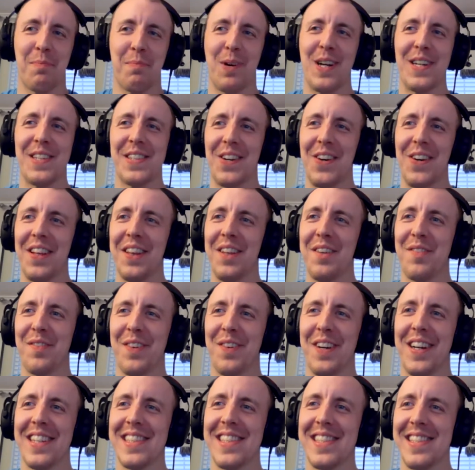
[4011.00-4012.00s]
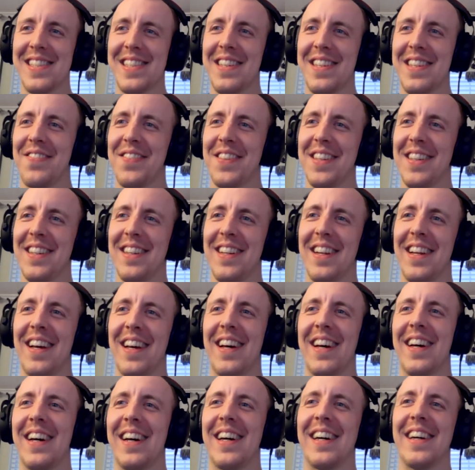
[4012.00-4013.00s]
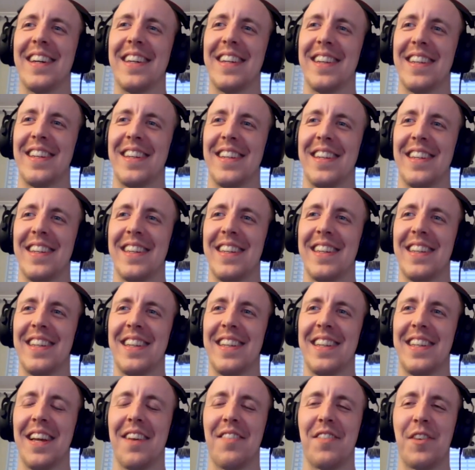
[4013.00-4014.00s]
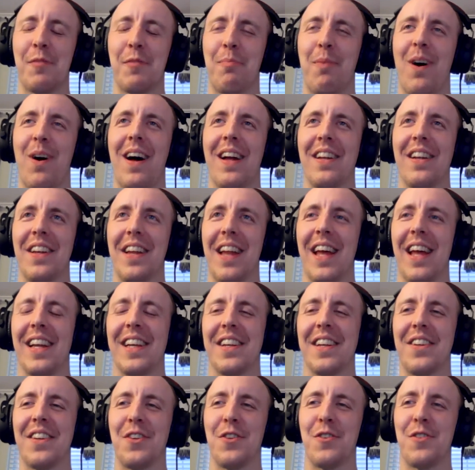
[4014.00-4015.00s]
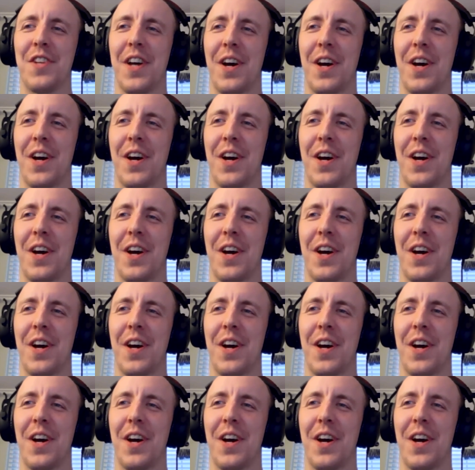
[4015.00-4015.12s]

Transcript: printer on the fritz? Uh, yes. Have you bought any new